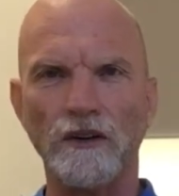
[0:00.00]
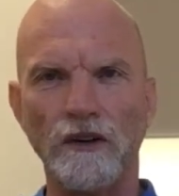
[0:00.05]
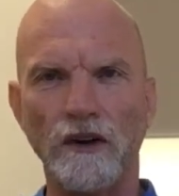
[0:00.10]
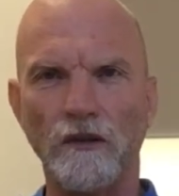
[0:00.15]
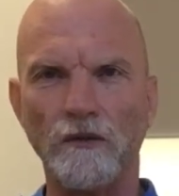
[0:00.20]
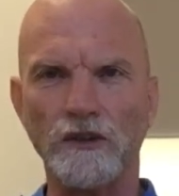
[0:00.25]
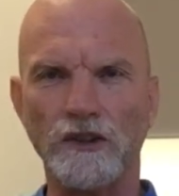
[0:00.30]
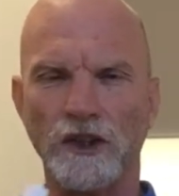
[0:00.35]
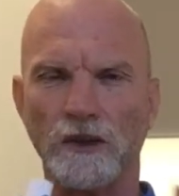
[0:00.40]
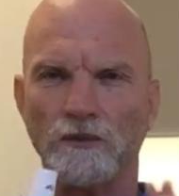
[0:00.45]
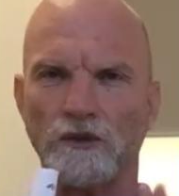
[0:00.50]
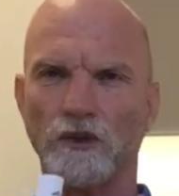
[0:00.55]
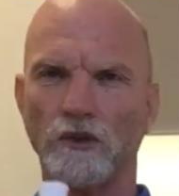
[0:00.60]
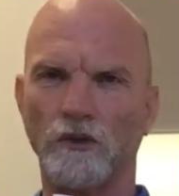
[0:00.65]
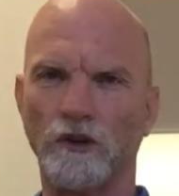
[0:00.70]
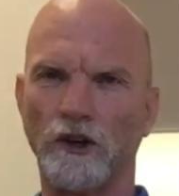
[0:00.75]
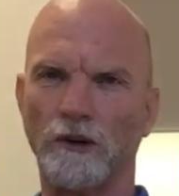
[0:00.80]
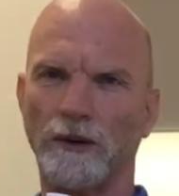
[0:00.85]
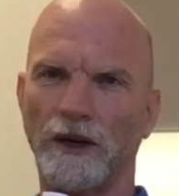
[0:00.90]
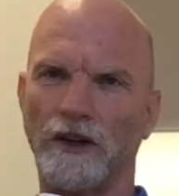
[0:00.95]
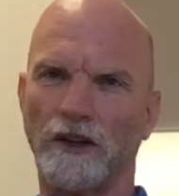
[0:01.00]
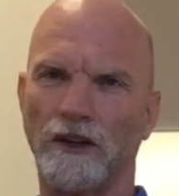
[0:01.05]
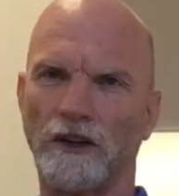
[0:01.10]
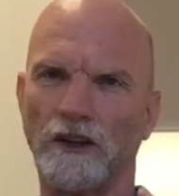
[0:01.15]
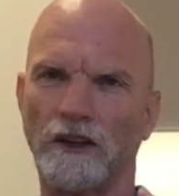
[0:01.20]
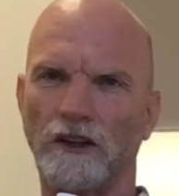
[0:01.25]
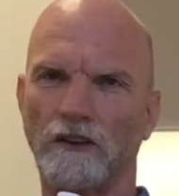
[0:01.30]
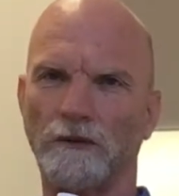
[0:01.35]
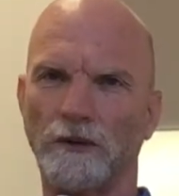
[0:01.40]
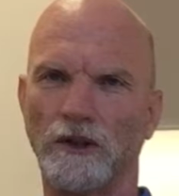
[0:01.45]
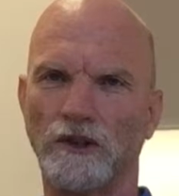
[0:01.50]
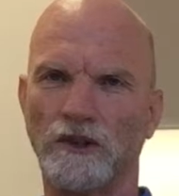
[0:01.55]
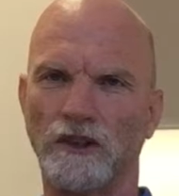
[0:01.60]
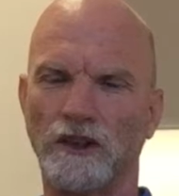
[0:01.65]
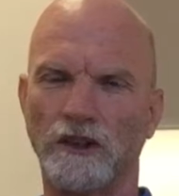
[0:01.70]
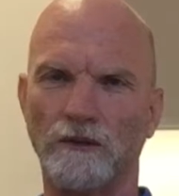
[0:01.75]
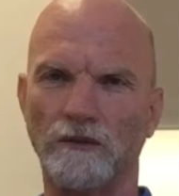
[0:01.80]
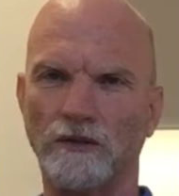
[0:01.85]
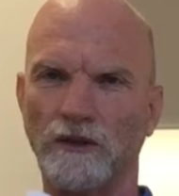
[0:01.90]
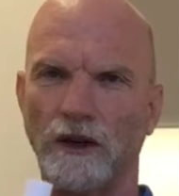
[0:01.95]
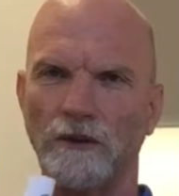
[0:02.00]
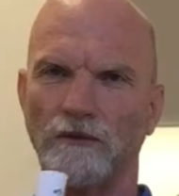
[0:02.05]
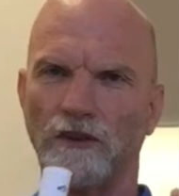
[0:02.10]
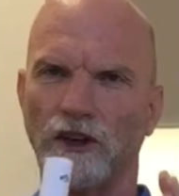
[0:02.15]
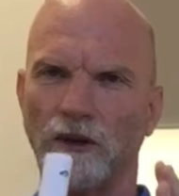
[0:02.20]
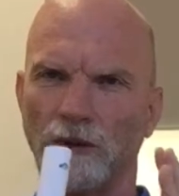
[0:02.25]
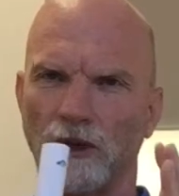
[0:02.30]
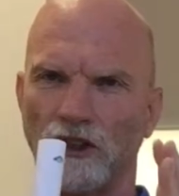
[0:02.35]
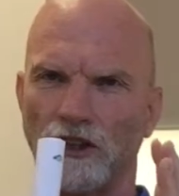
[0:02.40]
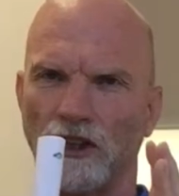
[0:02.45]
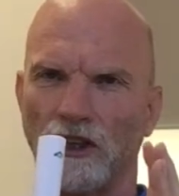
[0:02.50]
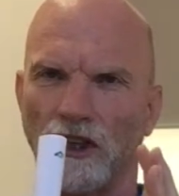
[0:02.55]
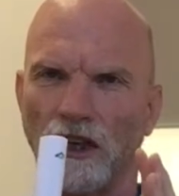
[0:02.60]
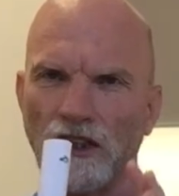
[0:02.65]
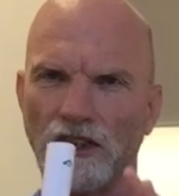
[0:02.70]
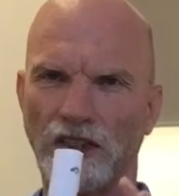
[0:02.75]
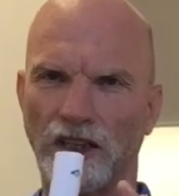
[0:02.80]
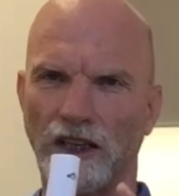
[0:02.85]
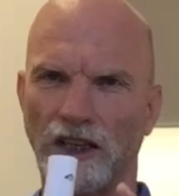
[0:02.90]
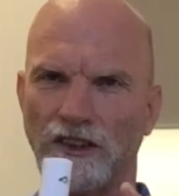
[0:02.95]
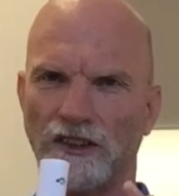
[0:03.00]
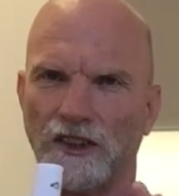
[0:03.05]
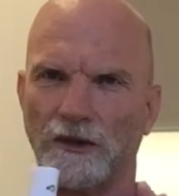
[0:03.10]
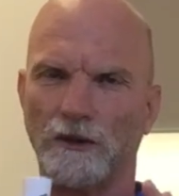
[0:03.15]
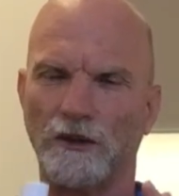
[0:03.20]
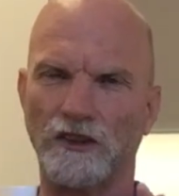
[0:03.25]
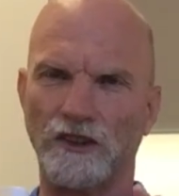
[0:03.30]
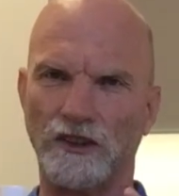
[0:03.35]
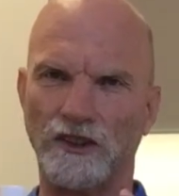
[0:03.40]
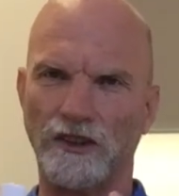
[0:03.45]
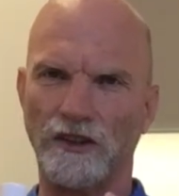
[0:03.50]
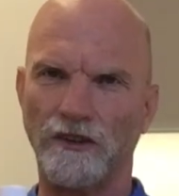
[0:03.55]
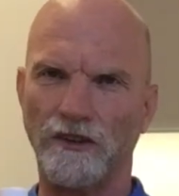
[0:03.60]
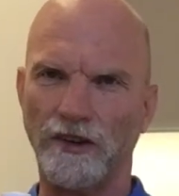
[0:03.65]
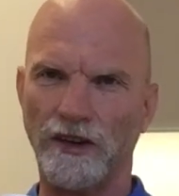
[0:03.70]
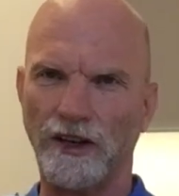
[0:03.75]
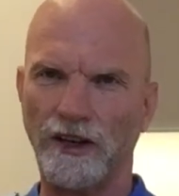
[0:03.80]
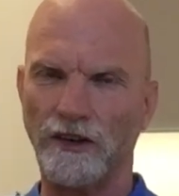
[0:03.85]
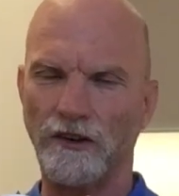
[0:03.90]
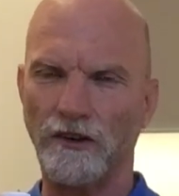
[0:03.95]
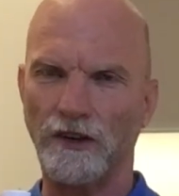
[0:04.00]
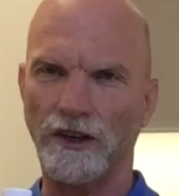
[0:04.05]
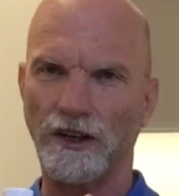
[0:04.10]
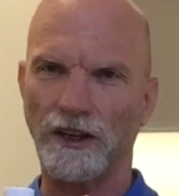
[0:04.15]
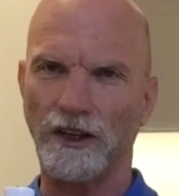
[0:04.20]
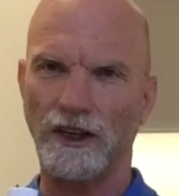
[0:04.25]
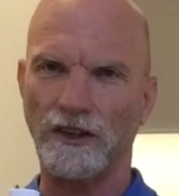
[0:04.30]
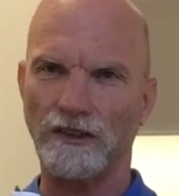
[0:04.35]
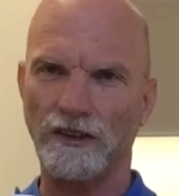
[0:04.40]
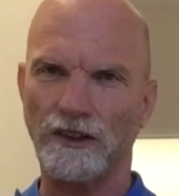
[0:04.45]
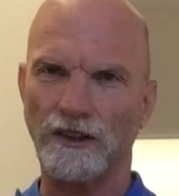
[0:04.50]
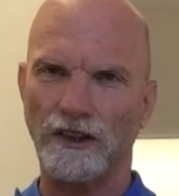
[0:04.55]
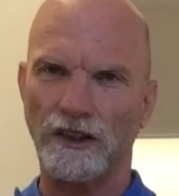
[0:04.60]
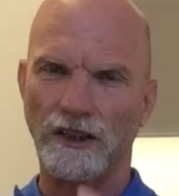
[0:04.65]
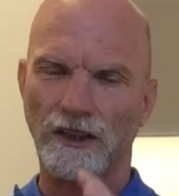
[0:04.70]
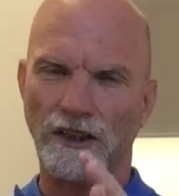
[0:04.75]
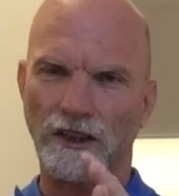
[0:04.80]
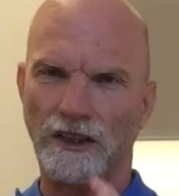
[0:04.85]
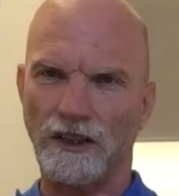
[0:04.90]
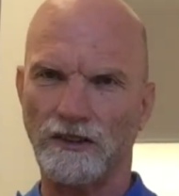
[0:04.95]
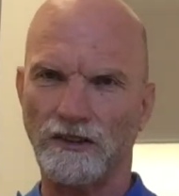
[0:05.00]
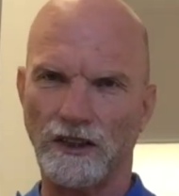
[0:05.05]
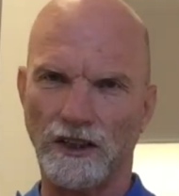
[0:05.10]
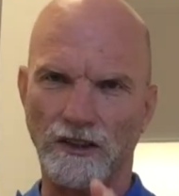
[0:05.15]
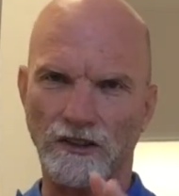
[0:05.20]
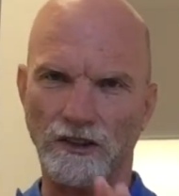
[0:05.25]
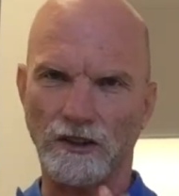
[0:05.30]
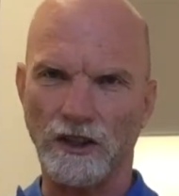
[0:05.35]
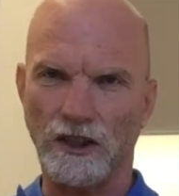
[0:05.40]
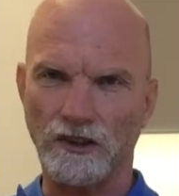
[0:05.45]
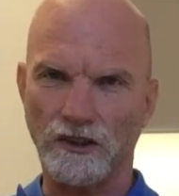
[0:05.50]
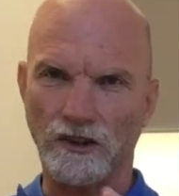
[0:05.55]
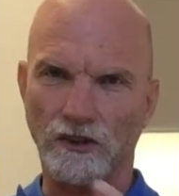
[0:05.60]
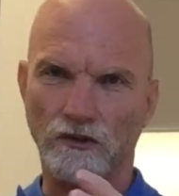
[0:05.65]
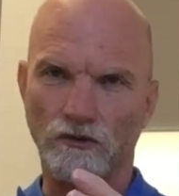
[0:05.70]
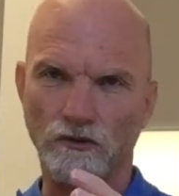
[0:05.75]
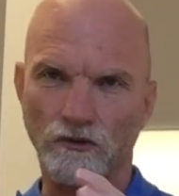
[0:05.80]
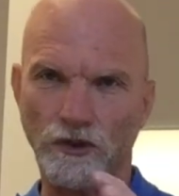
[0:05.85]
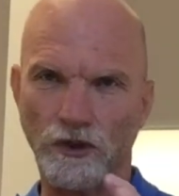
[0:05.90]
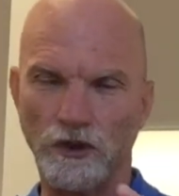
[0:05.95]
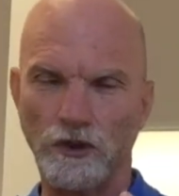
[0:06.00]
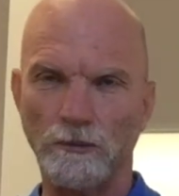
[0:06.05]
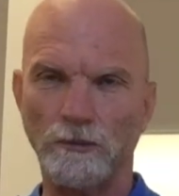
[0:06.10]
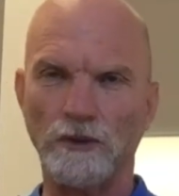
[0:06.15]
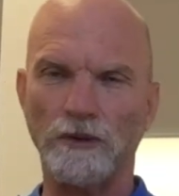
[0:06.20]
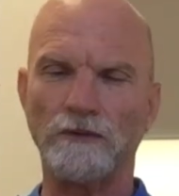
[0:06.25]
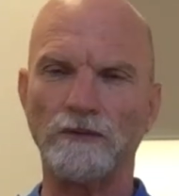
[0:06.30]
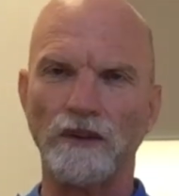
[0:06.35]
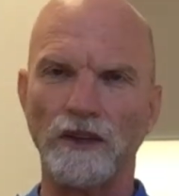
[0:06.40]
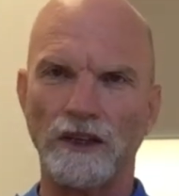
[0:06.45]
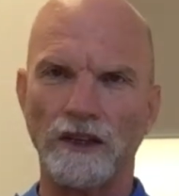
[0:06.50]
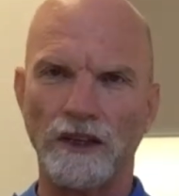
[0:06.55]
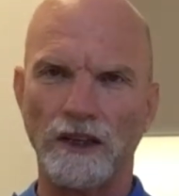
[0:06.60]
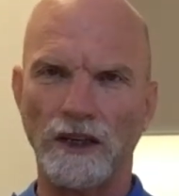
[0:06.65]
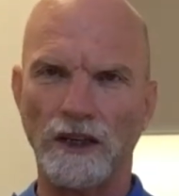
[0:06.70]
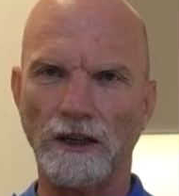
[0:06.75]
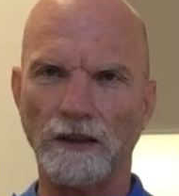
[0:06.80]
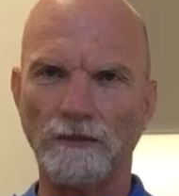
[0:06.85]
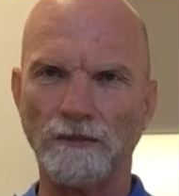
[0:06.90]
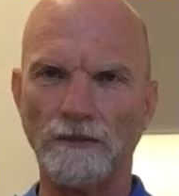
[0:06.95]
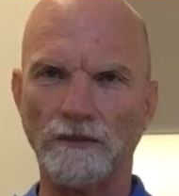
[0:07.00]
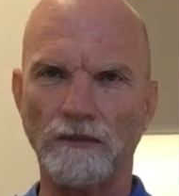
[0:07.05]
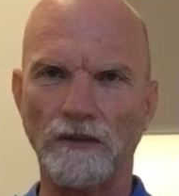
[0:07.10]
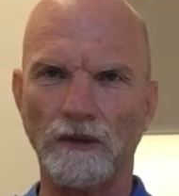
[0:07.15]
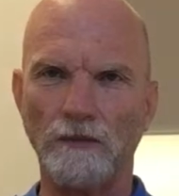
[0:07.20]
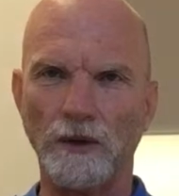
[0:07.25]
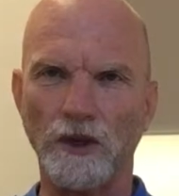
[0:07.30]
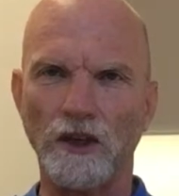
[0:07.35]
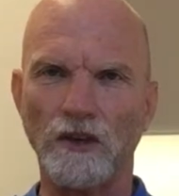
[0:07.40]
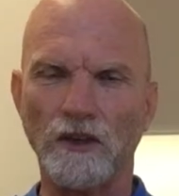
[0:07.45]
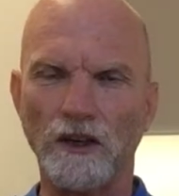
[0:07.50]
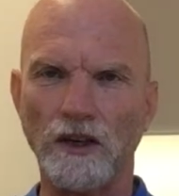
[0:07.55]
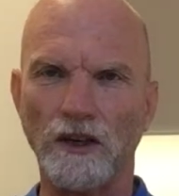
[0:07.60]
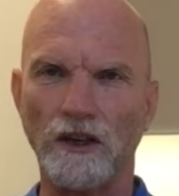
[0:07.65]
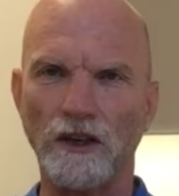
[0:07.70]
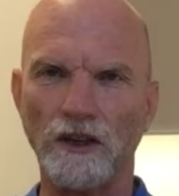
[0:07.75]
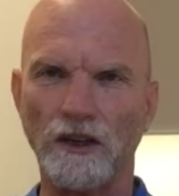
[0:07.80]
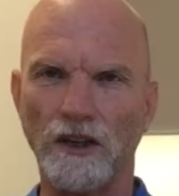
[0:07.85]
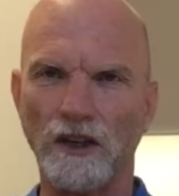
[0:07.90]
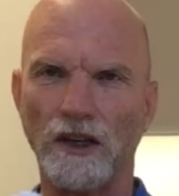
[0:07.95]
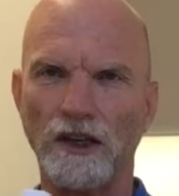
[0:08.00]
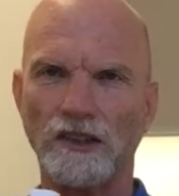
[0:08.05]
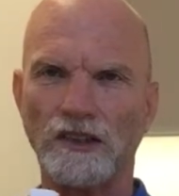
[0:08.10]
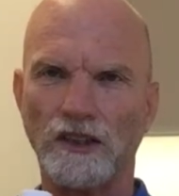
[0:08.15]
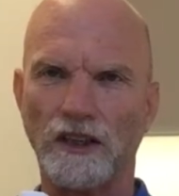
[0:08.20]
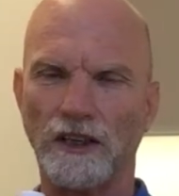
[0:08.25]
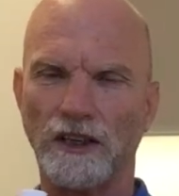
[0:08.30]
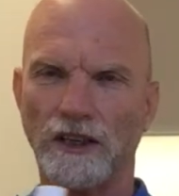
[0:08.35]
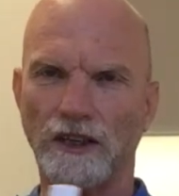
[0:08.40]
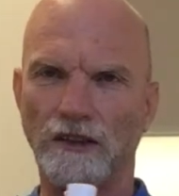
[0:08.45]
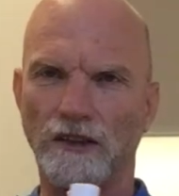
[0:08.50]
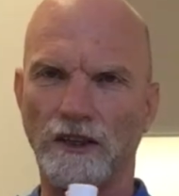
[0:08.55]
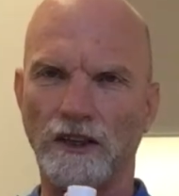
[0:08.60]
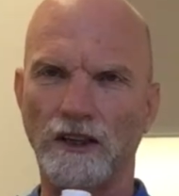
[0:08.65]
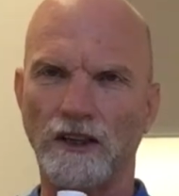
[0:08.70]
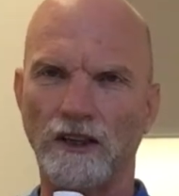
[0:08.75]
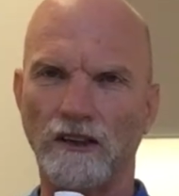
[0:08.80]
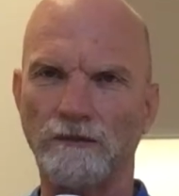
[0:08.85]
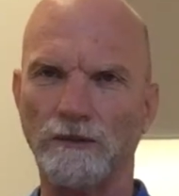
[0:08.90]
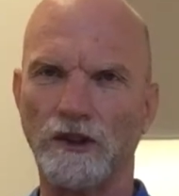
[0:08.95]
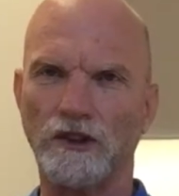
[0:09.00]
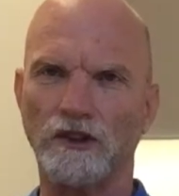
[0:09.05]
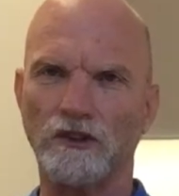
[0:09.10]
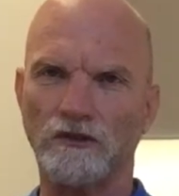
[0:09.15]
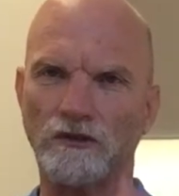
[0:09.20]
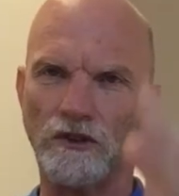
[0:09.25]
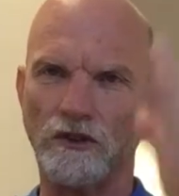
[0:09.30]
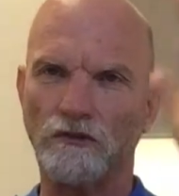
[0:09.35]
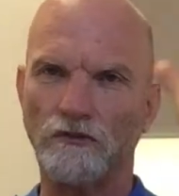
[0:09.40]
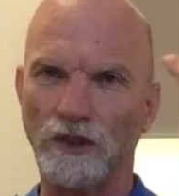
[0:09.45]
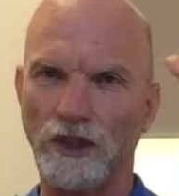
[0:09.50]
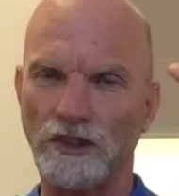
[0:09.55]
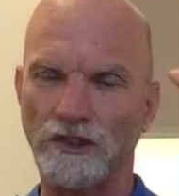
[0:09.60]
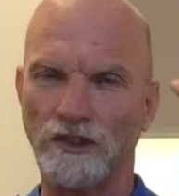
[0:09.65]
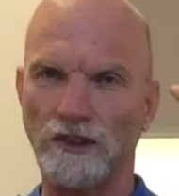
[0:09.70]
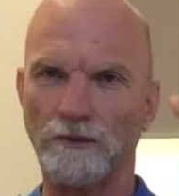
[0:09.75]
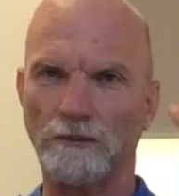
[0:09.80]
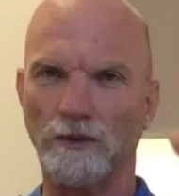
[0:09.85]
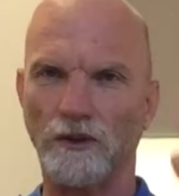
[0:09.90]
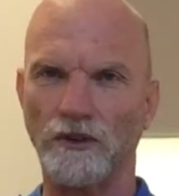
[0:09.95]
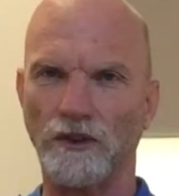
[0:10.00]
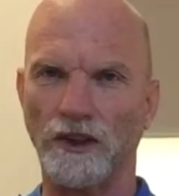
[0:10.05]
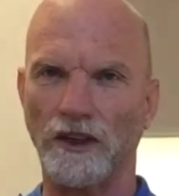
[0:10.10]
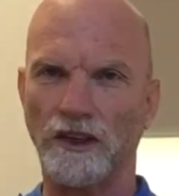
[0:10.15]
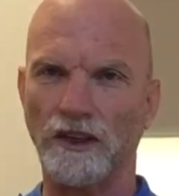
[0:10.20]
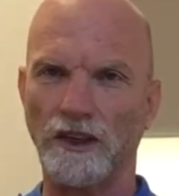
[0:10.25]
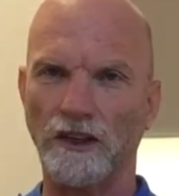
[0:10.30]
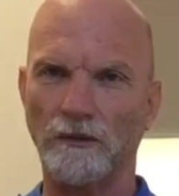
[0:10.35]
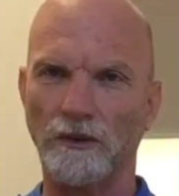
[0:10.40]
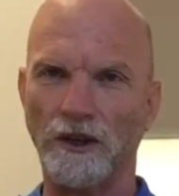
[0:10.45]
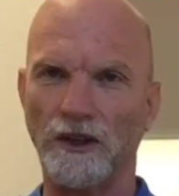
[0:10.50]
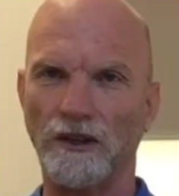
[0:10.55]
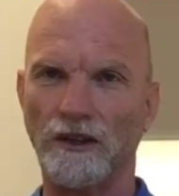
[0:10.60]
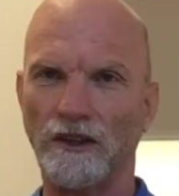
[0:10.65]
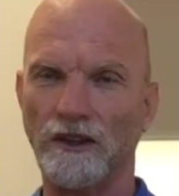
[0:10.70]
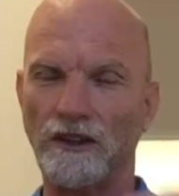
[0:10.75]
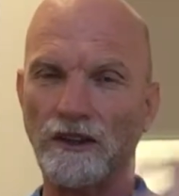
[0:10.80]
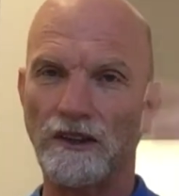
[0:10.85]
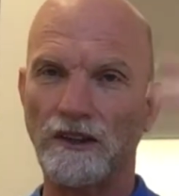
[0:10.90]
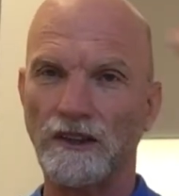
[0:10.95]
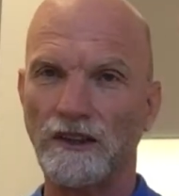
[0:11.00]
obviously I'm talking about the calf muscle, and I'm very much isolating it, zeroing in on it as a group. But you can't isolate the calf muscles from the rest of the body. We are